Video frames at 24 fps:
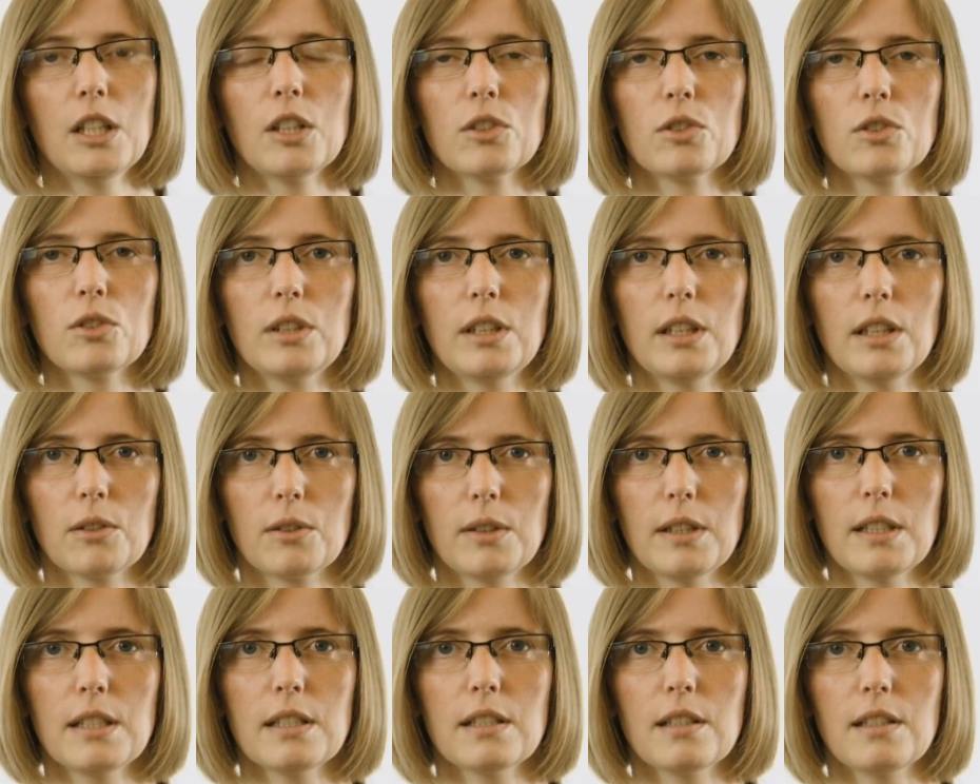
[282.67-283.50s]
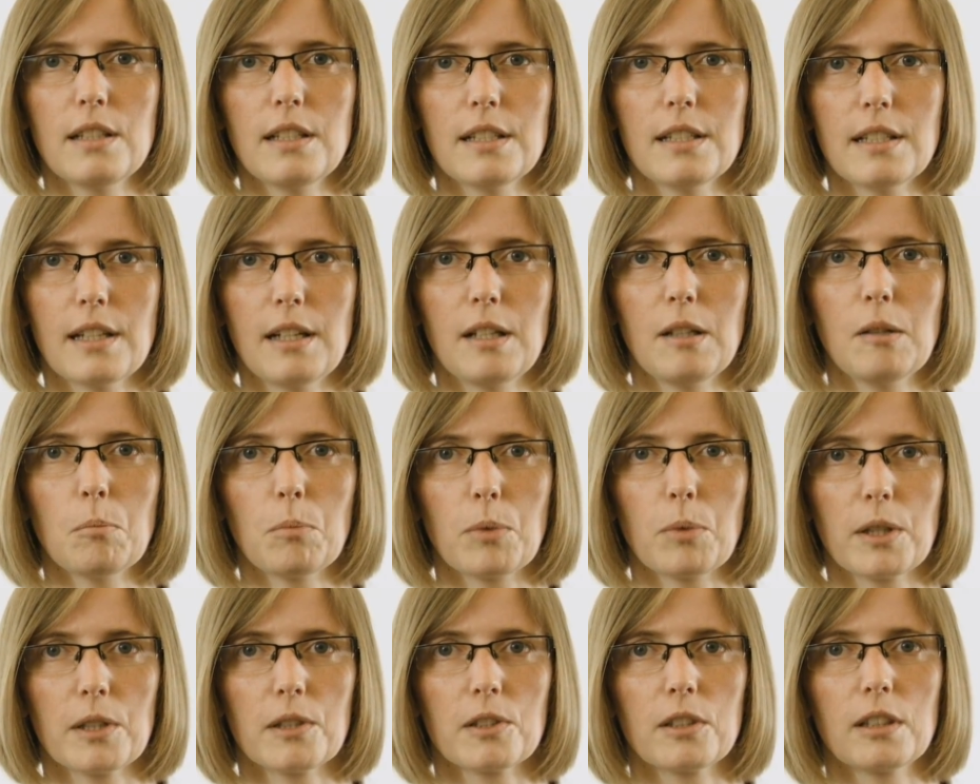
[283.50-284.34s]
to decrease the design
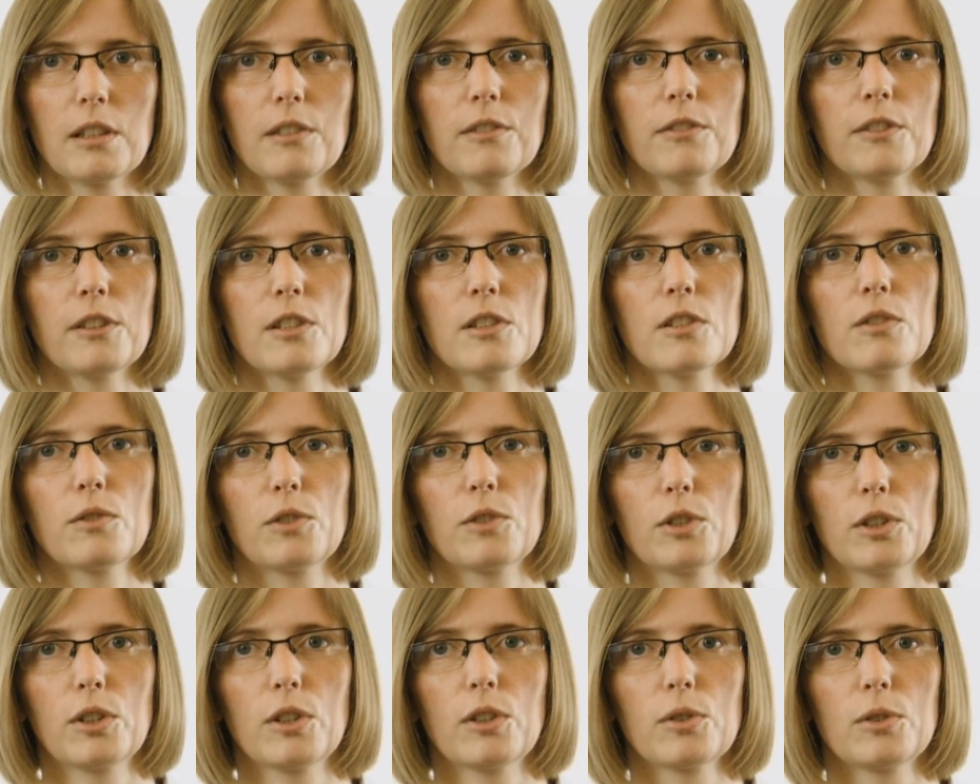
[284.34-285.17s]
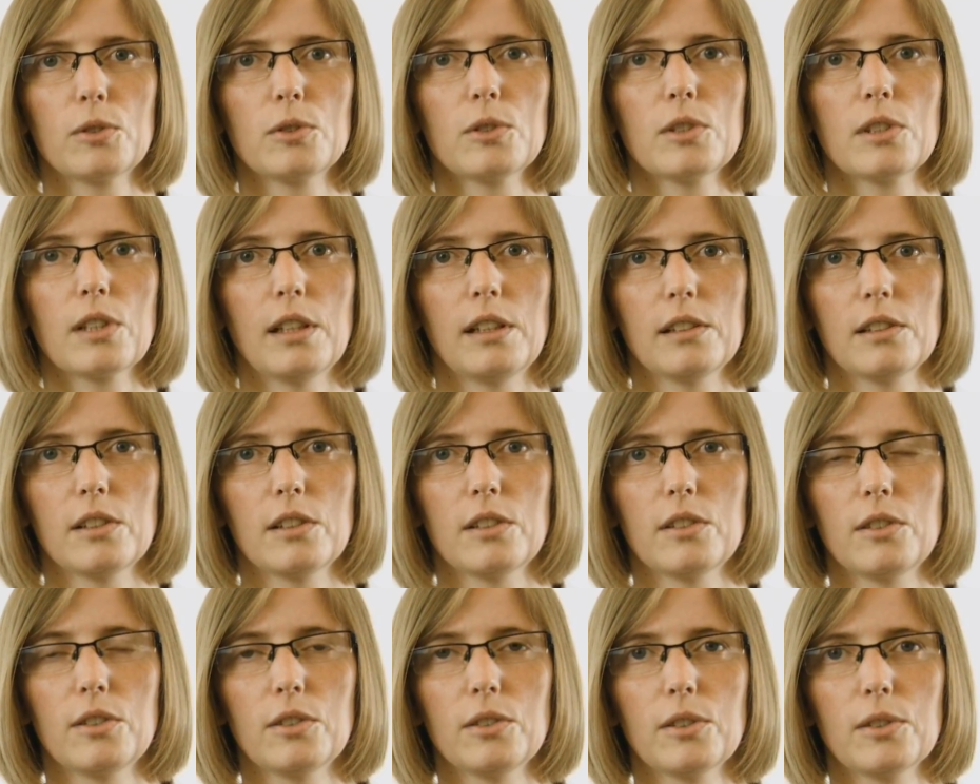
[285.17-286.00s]
pressure difference for the cruise
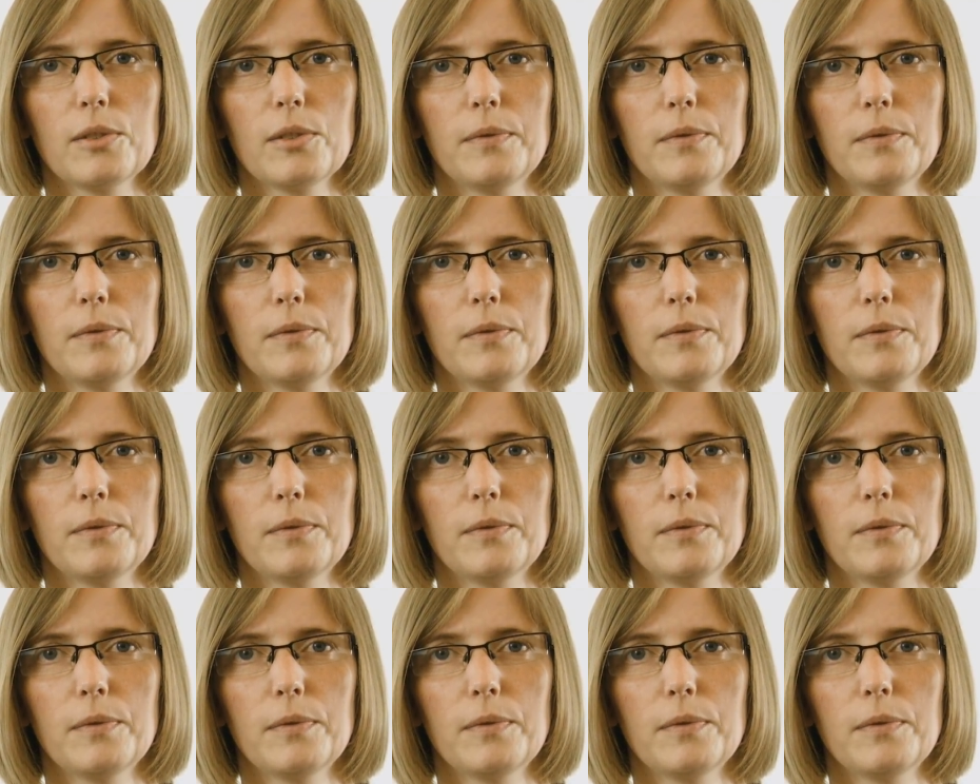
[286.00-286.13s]
altitude.